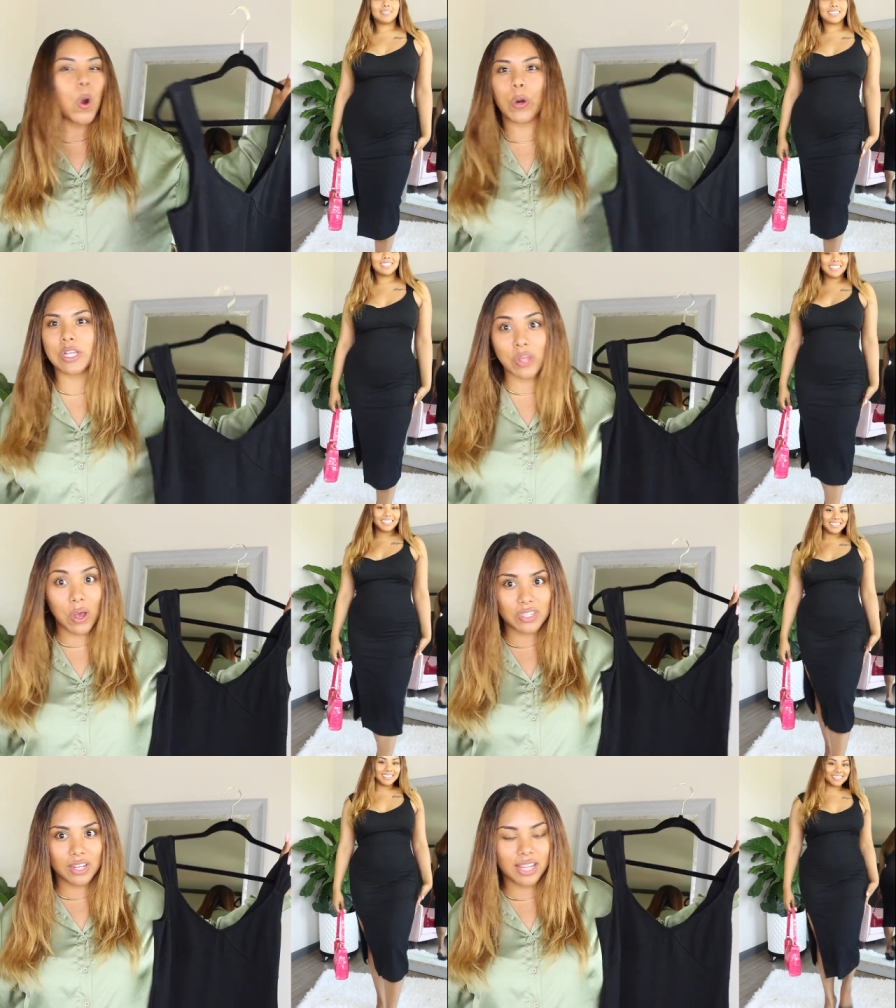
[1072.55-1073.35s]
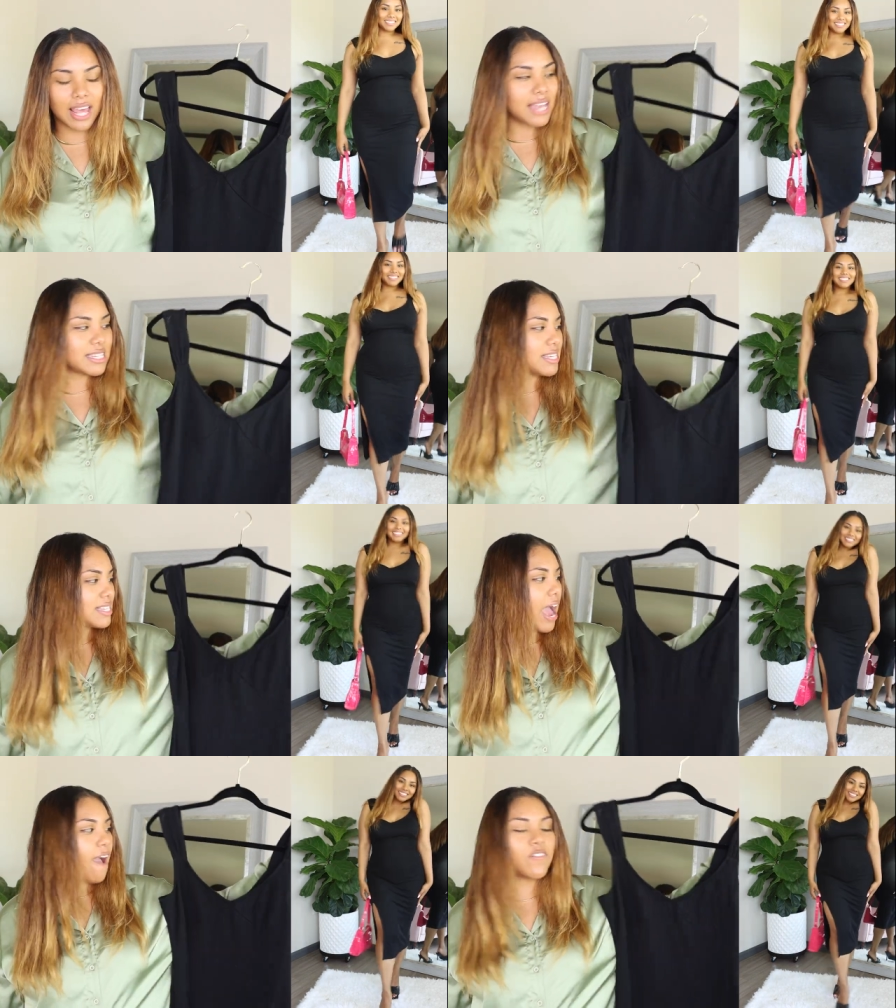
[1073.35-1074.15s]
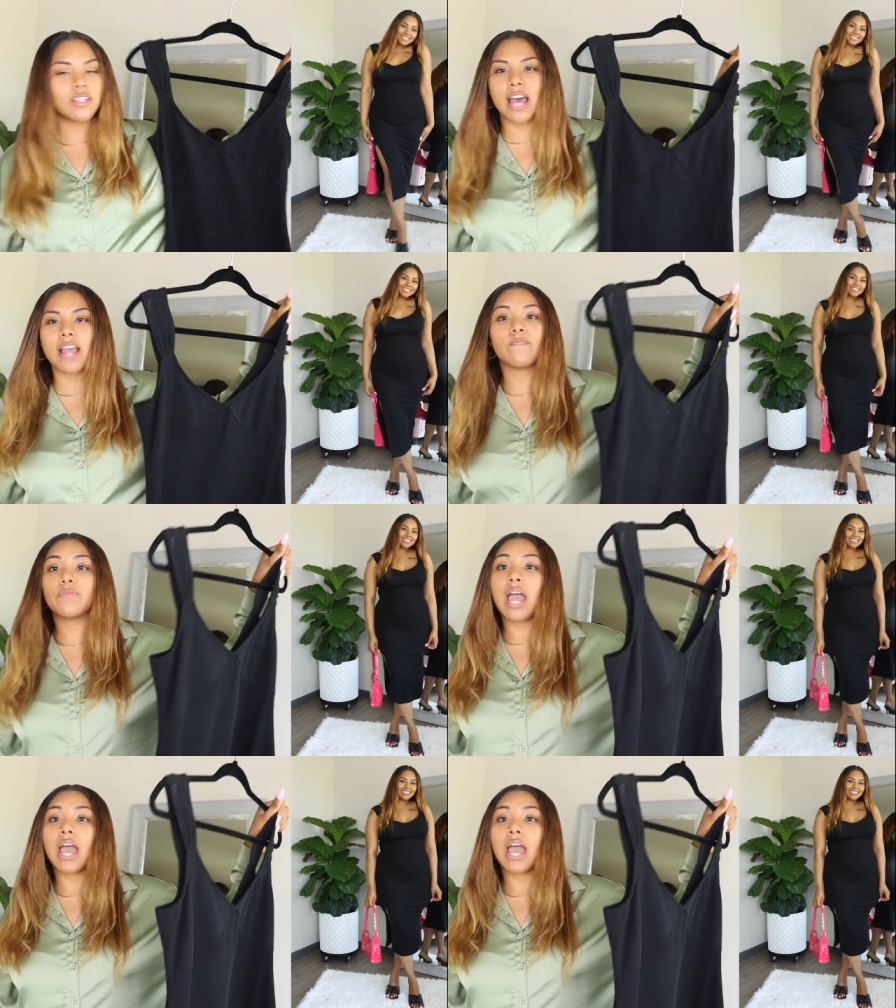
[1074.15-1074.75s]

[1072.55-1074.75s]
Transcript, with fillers: or salsa classes. I was like,